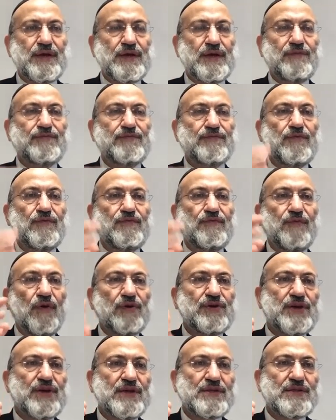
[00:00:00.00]
If you
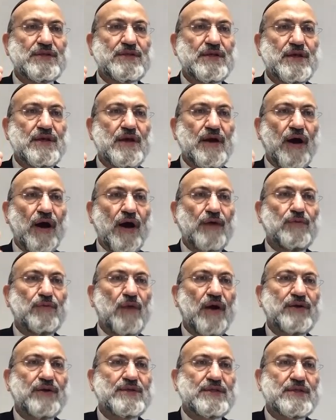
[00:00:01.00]
focus on
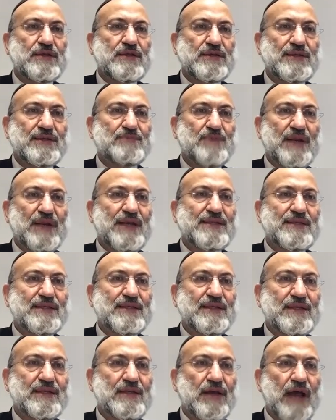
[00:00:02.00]
one's
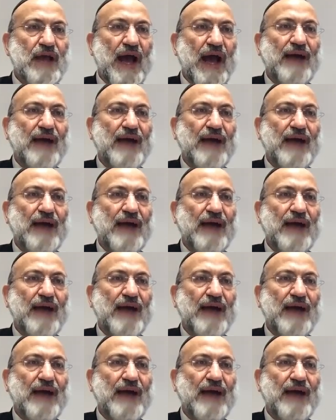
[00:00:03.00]
blessing